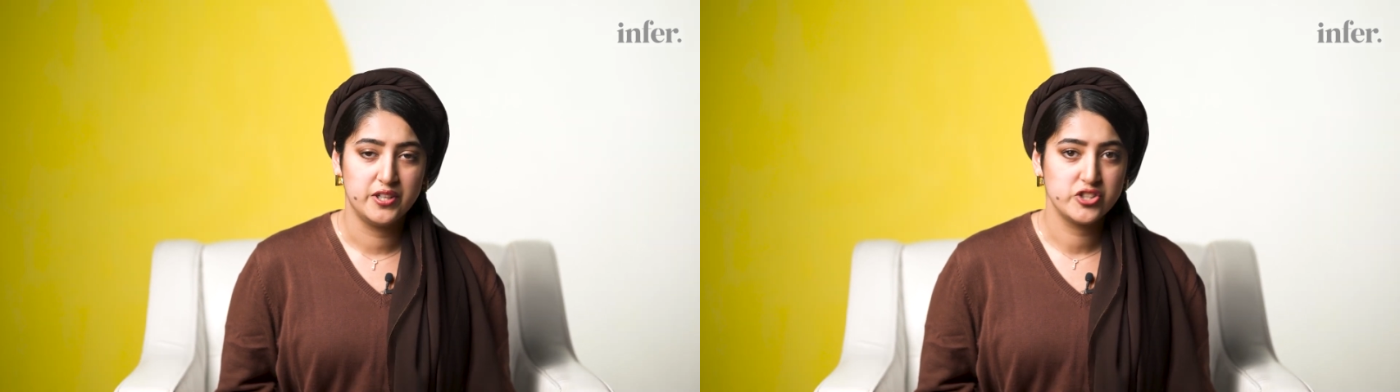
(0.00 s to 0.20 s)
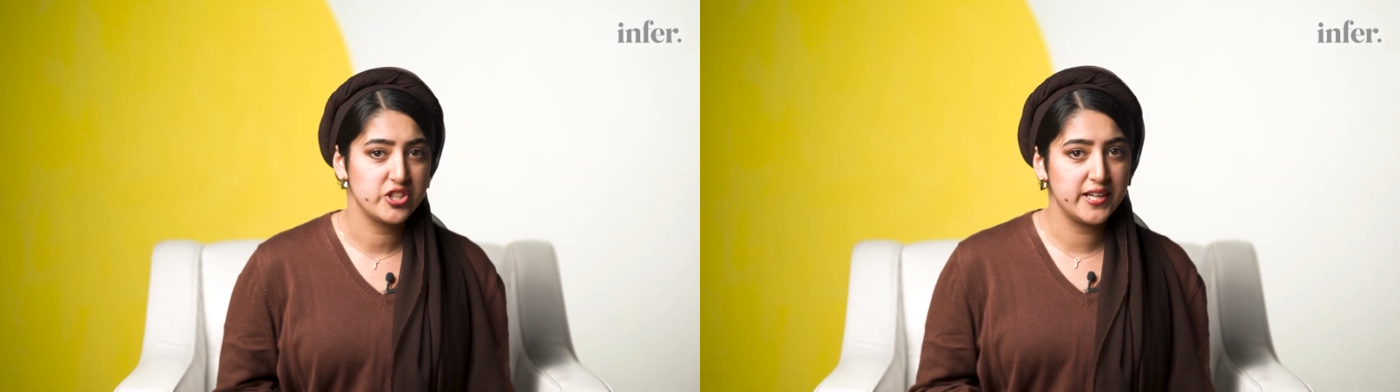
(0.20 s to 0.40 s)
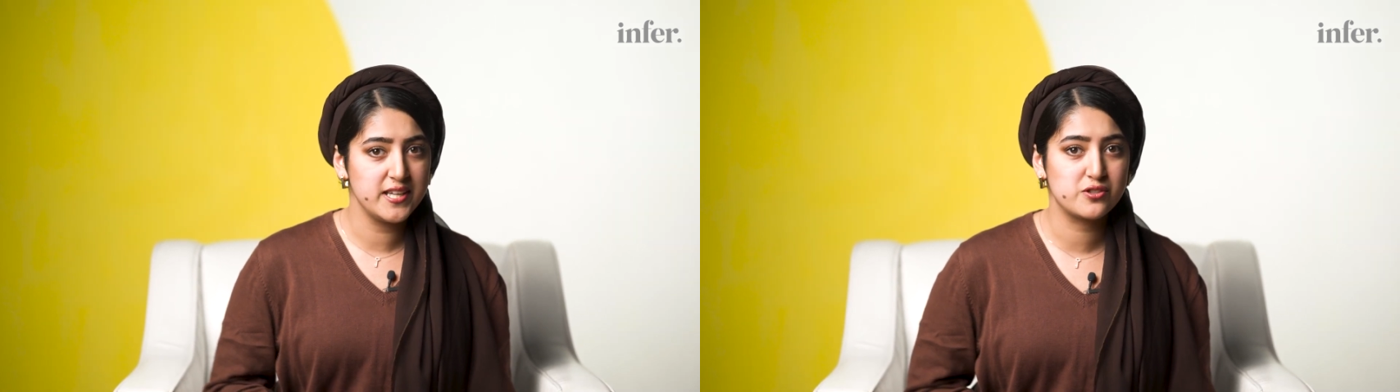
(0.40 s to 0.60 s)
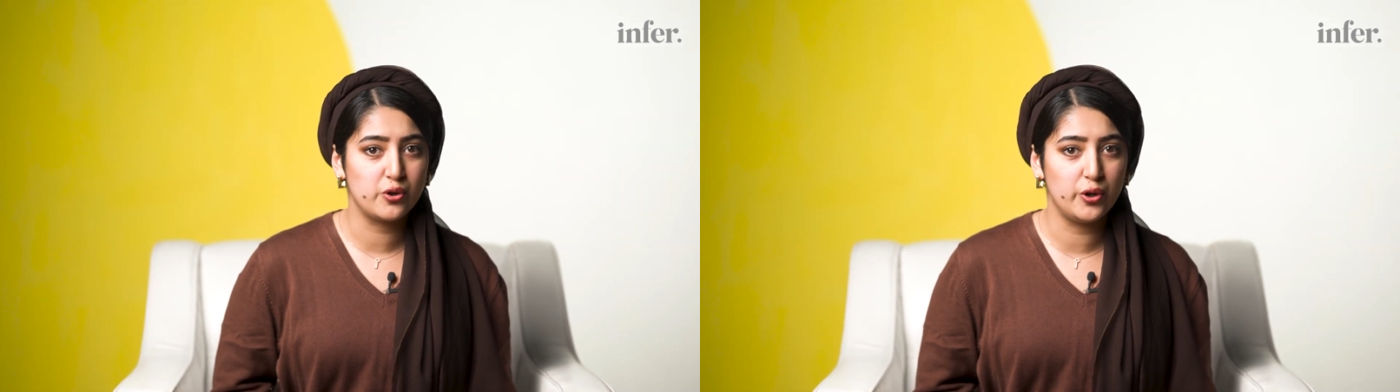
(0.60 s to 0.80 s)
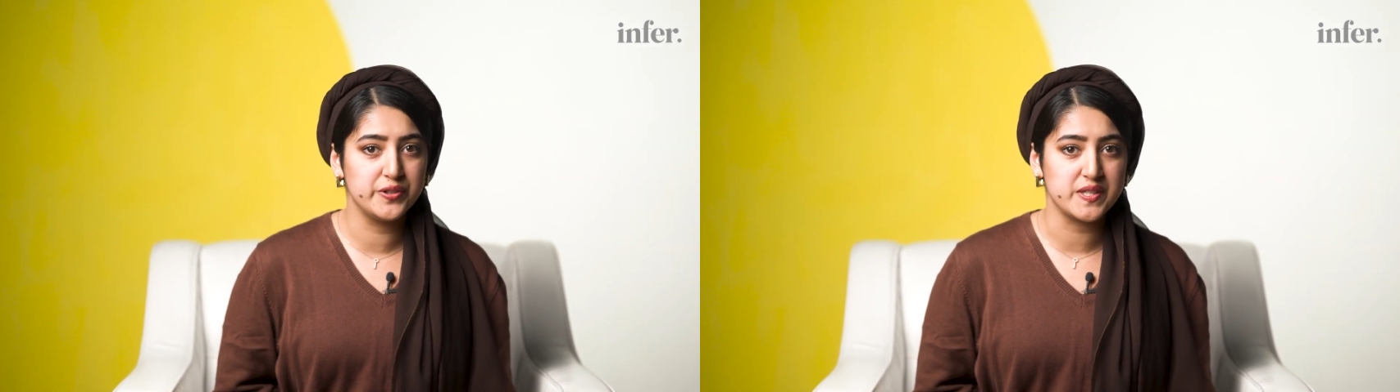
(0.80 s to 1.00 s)
China has
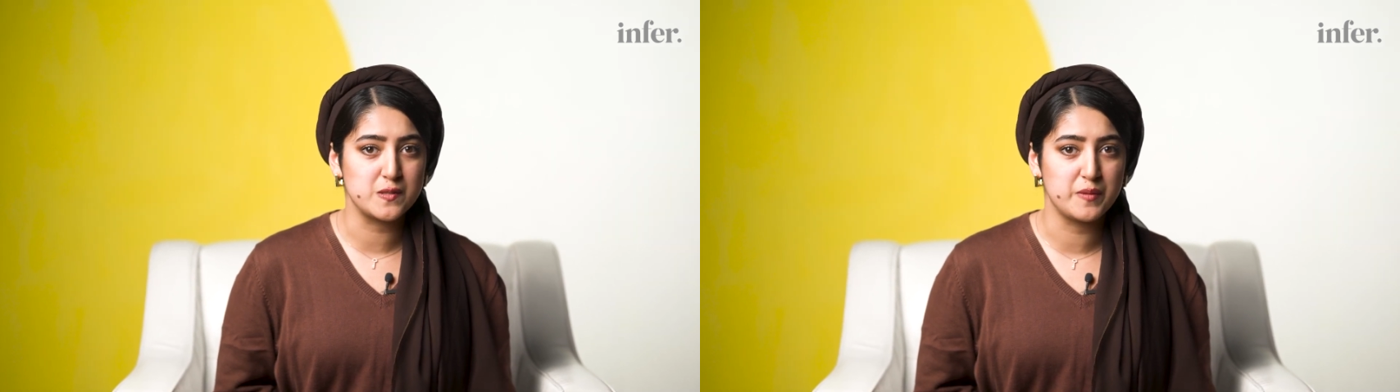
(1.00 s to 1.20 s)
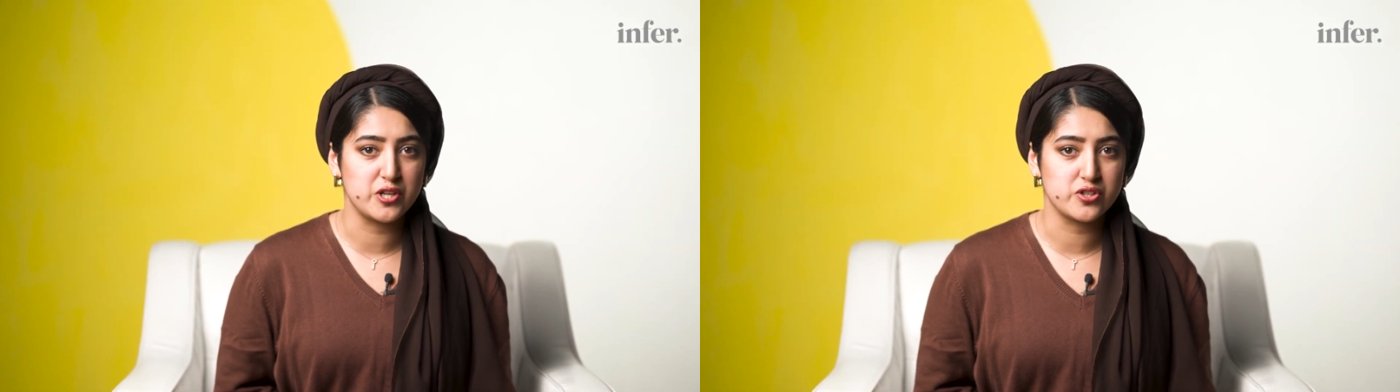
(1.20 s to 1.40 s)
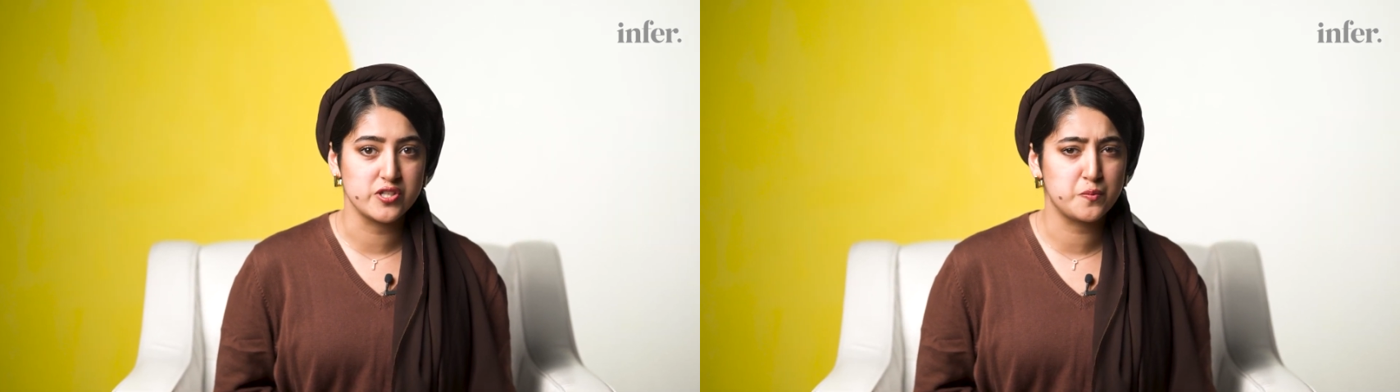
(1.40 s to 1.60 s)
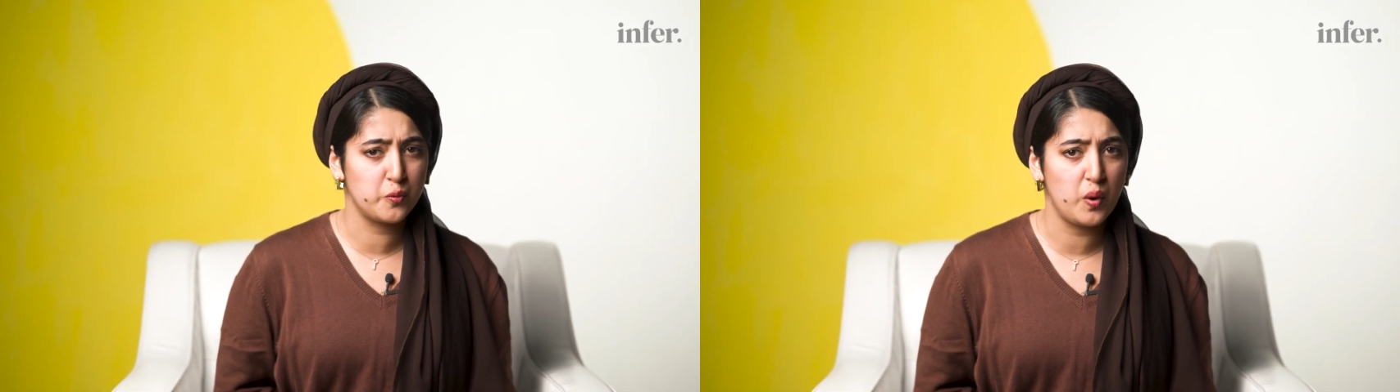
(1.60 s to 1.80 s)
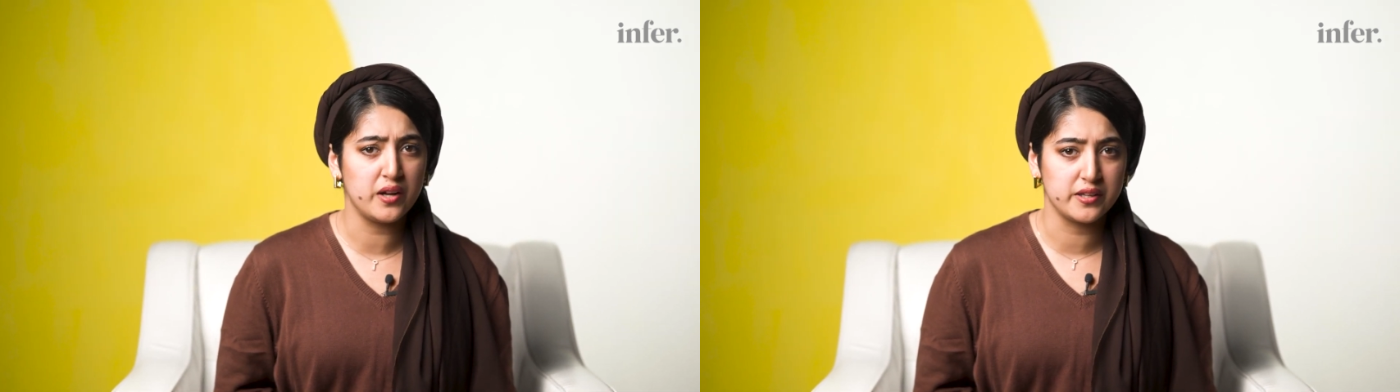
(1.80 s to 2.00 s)
called these measures
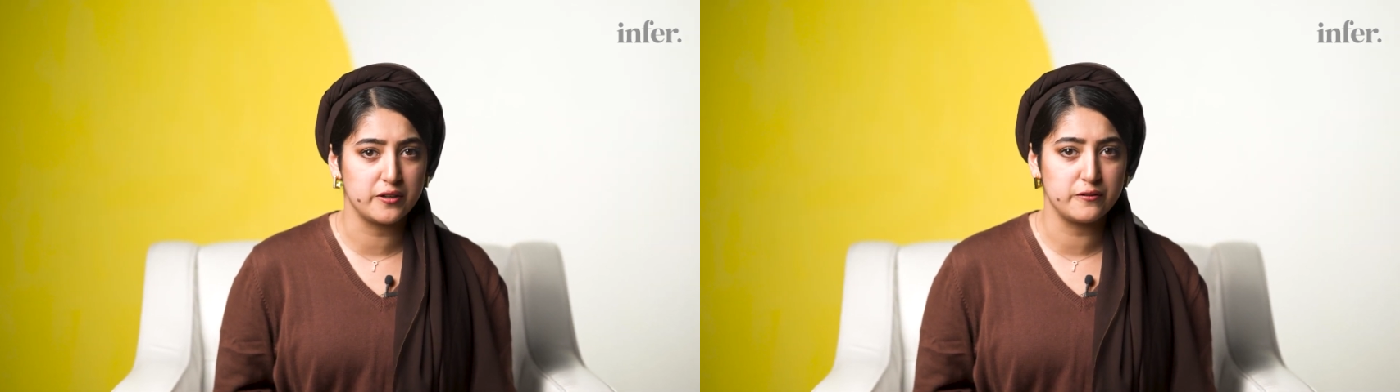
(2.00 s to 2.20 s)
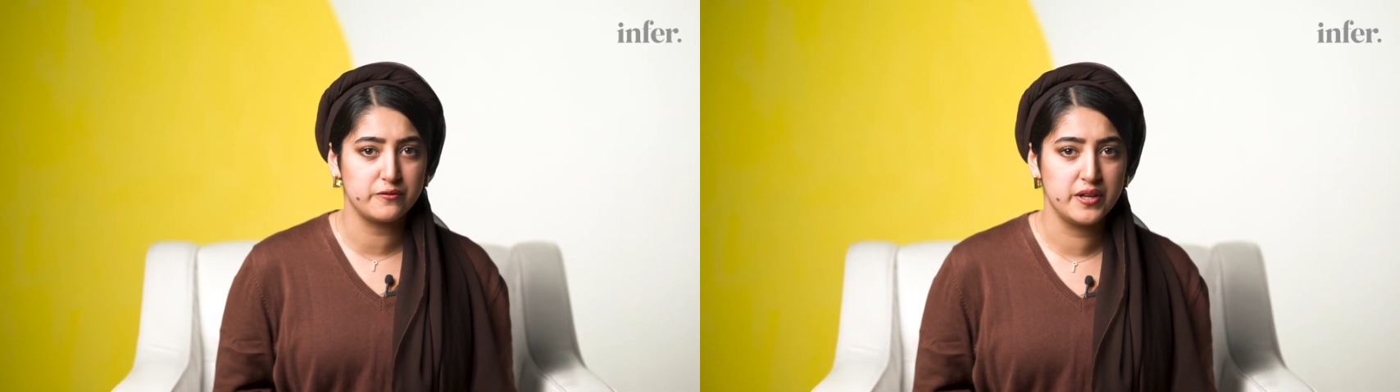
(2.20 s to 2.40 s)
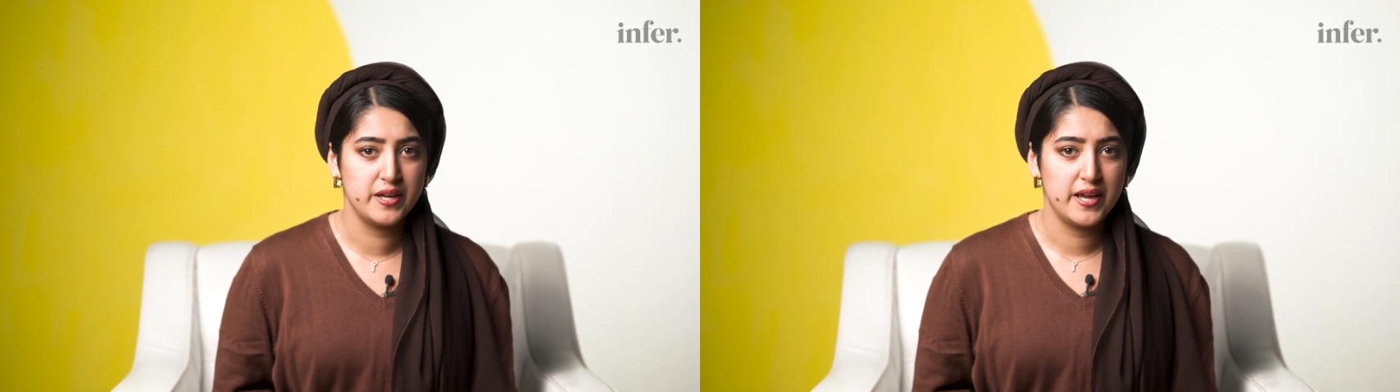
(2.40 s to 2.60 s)
provocative